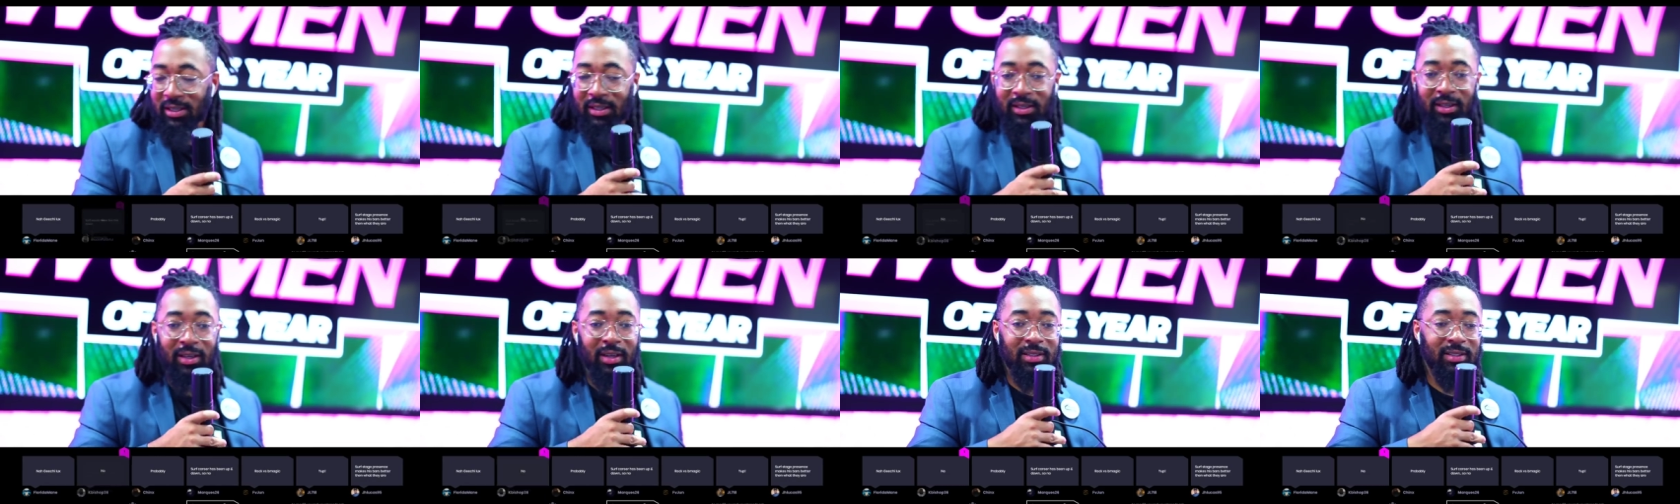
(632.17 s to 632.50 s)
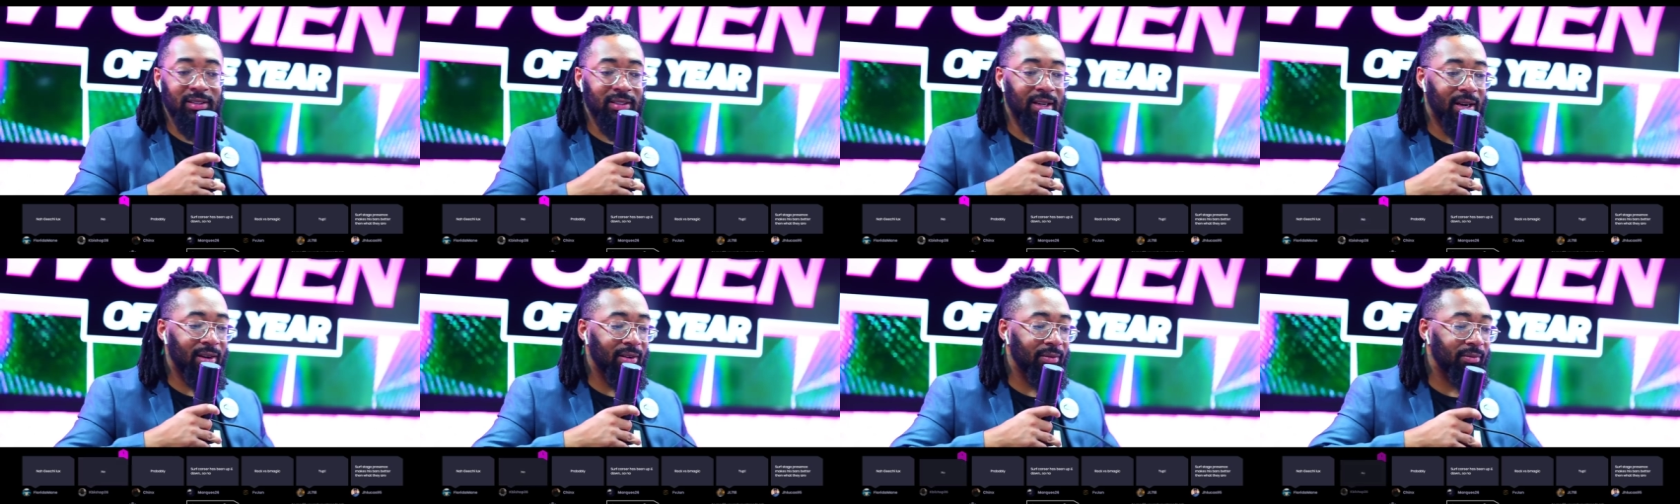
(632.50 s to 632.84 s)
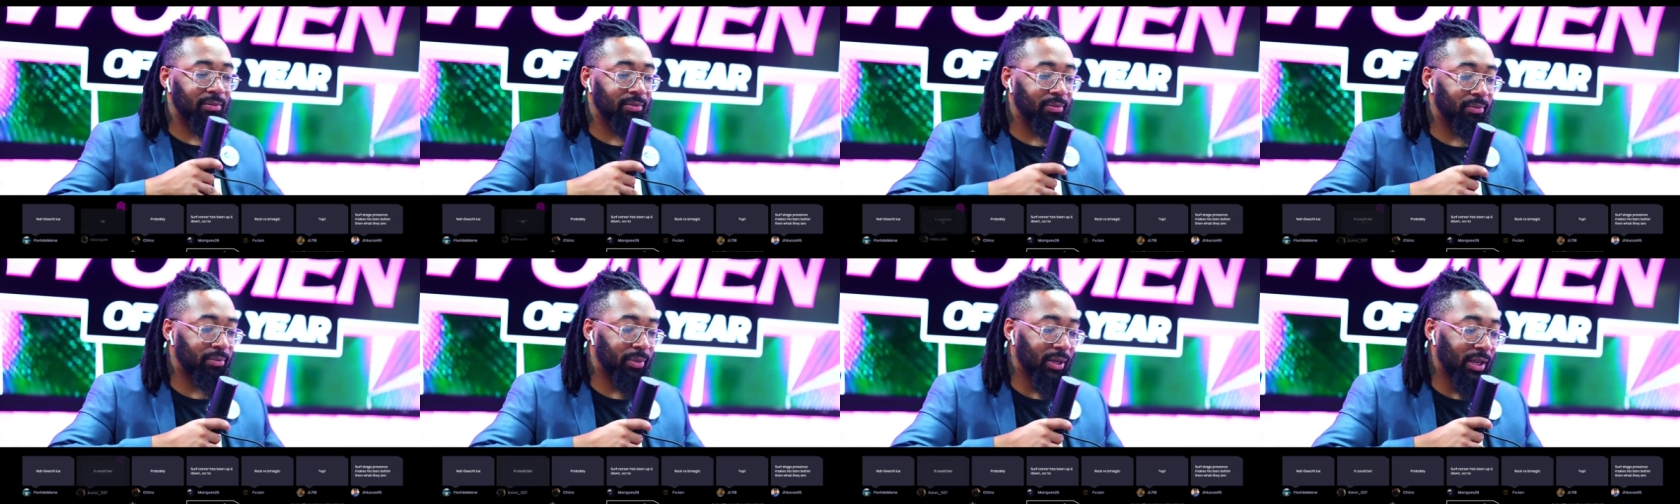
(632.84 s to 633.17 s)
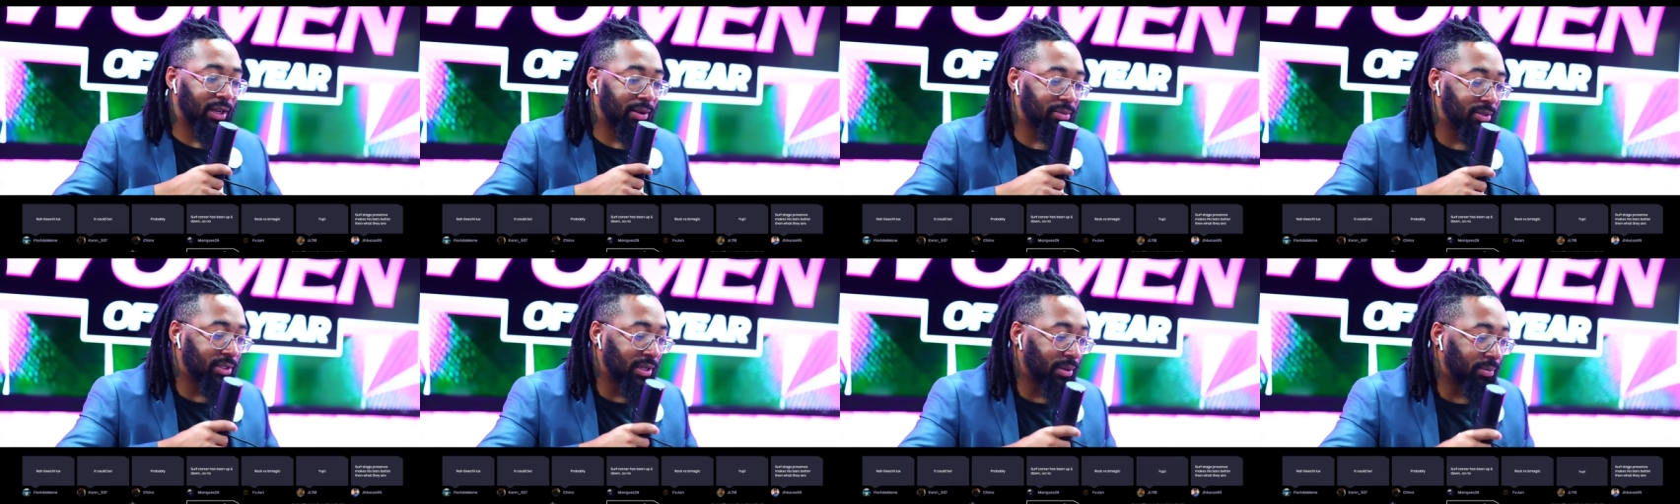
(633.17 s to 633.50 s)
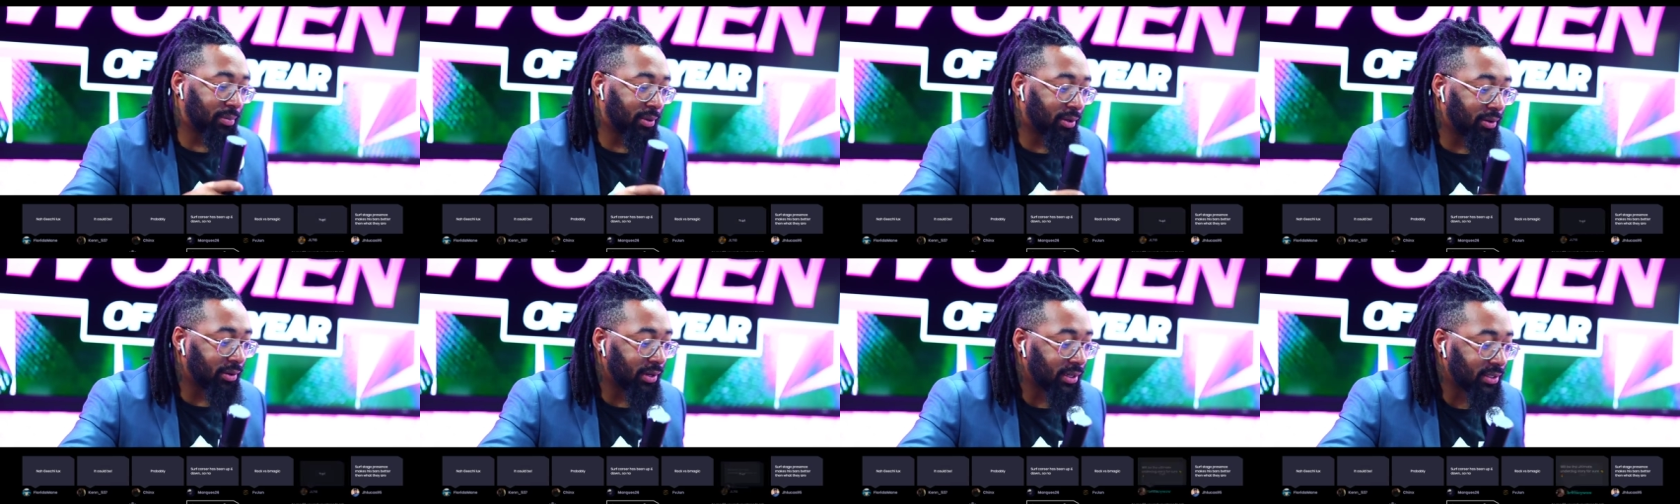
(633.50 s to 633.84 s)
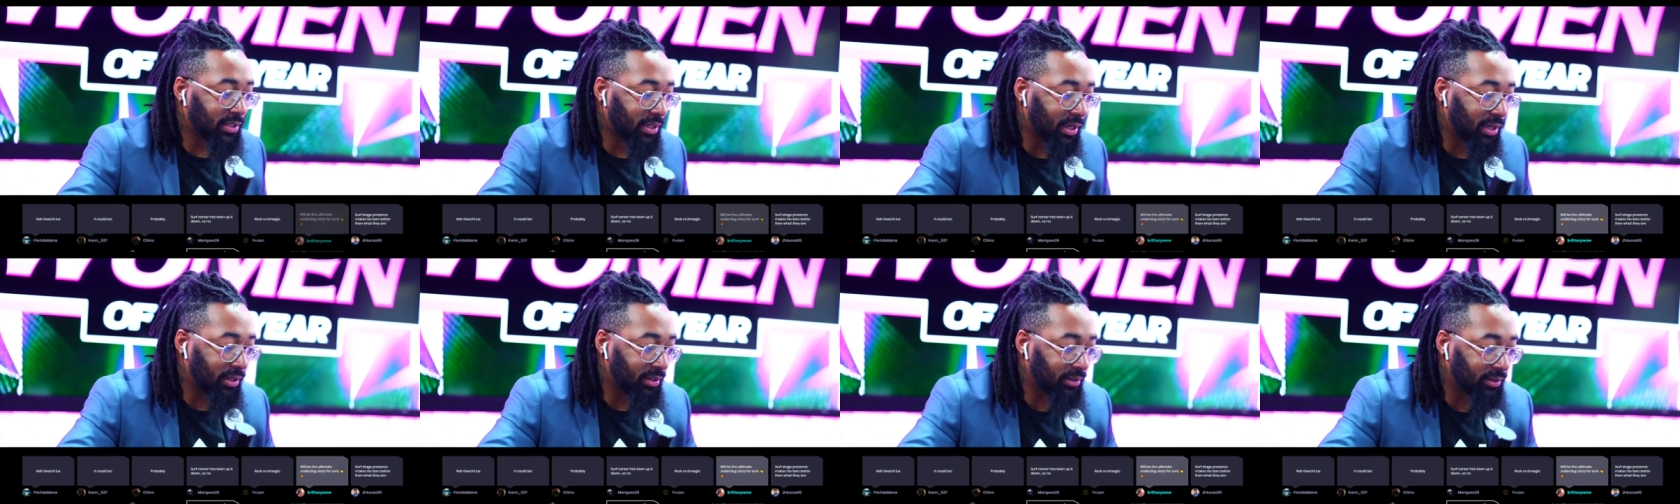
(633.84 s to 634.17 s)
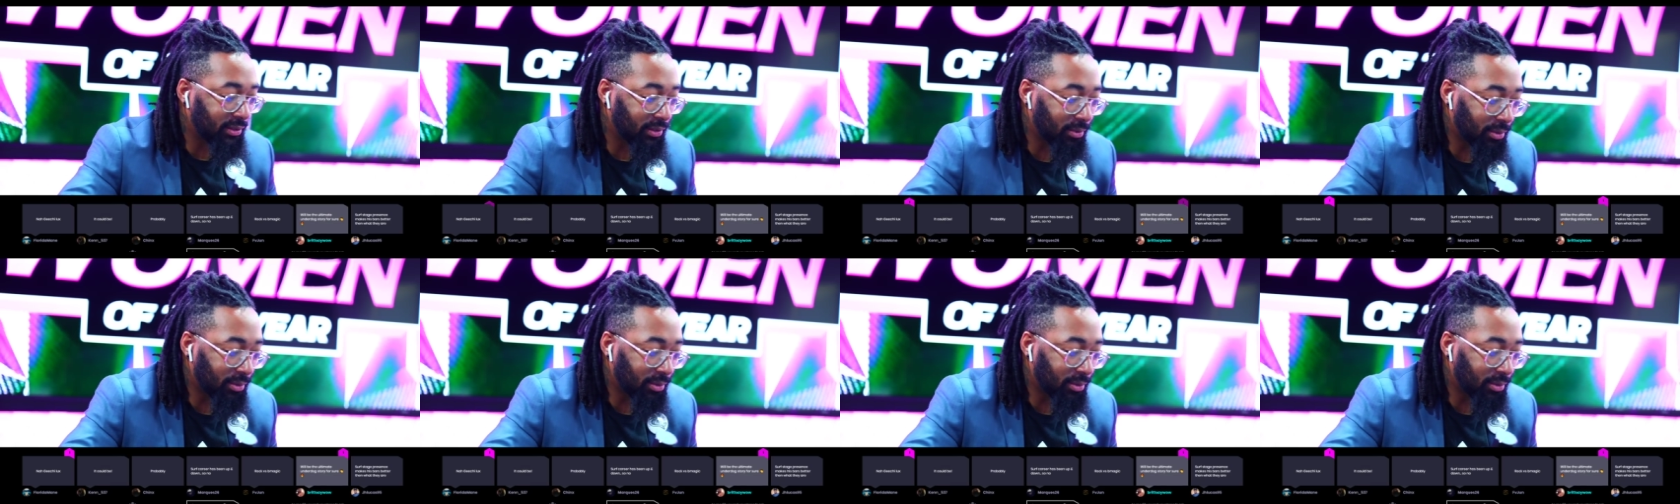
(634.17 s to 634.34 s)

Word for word: Lux not a big upset, bro. That's like, come on,